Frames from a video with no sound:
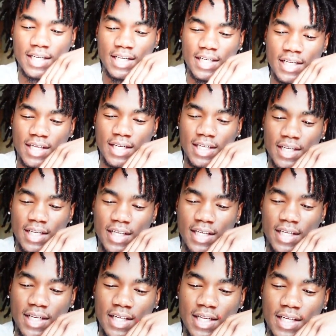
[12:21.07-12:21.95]
look at the
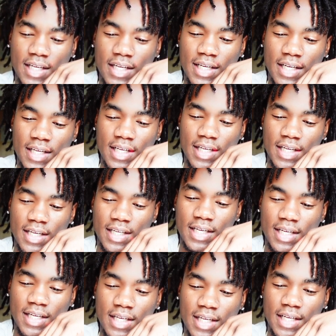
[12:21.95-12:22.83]
immediate
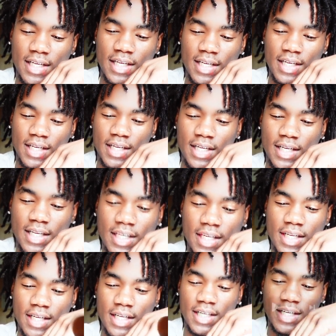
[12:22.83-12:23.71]
sound difference on the
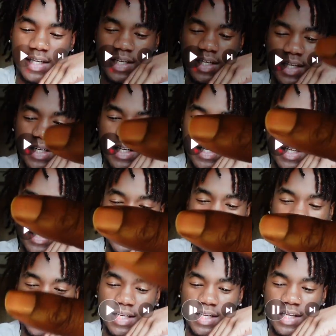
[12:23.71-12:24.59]
iPhone 14 Pro
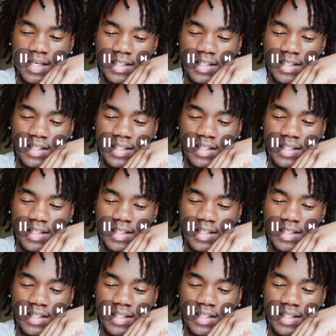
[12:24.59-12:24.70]
Max.